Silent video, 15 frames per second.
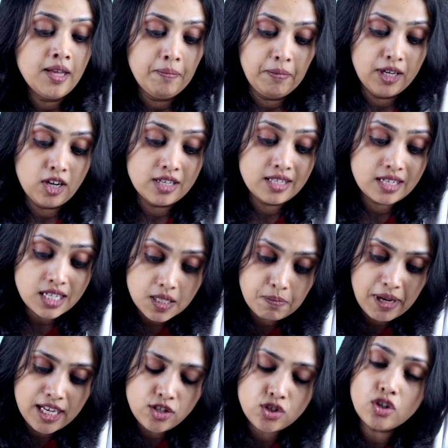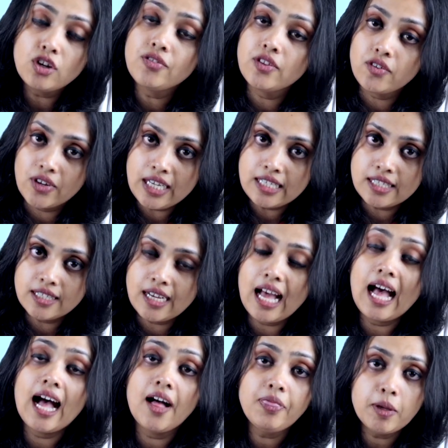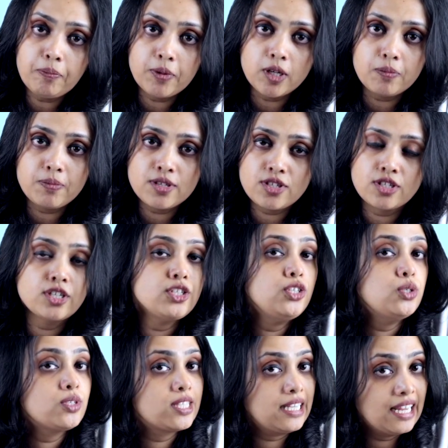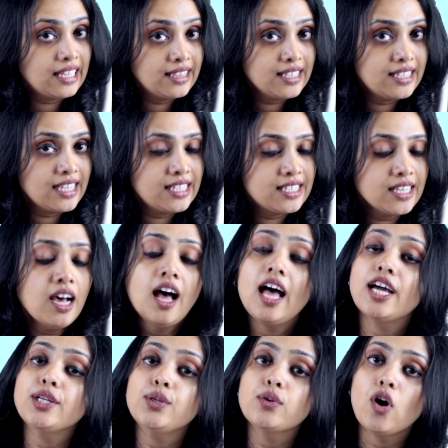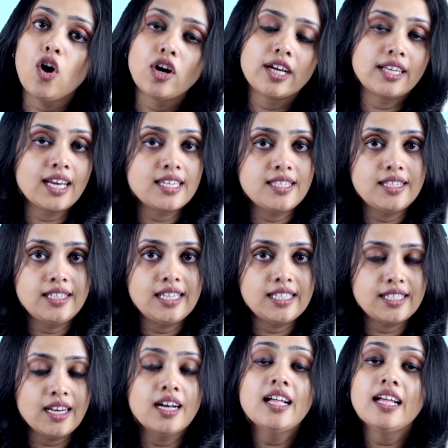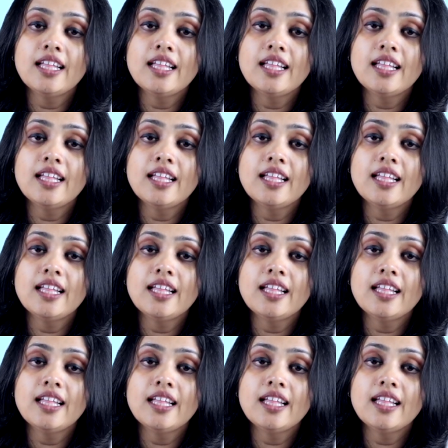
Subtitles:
Because it is based on the reader and the purpose, you select the data and you organize the data.